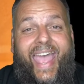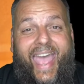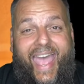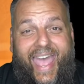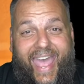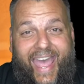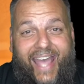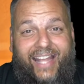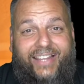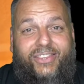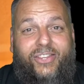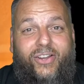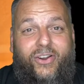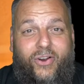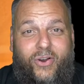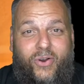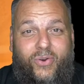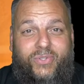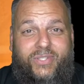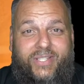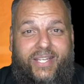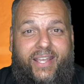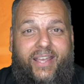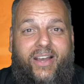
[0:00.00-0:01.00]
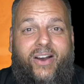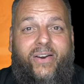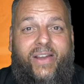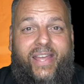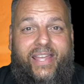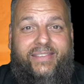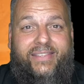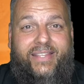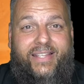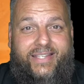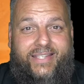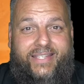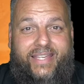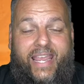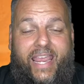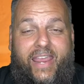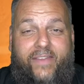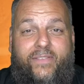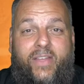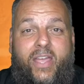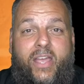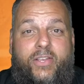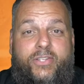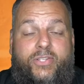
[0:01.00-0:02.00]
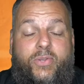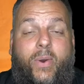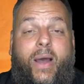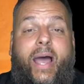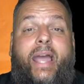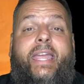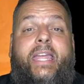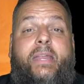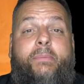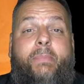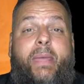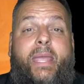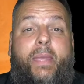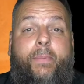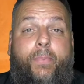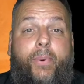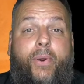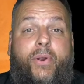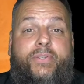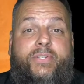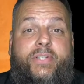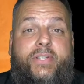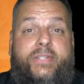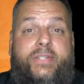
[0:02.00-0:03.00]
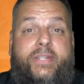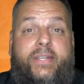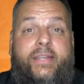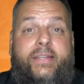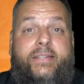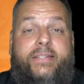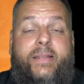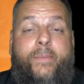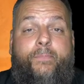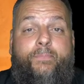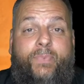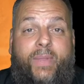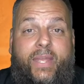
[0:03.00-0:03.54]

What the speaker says: at the hotel in the safe so I can make purchases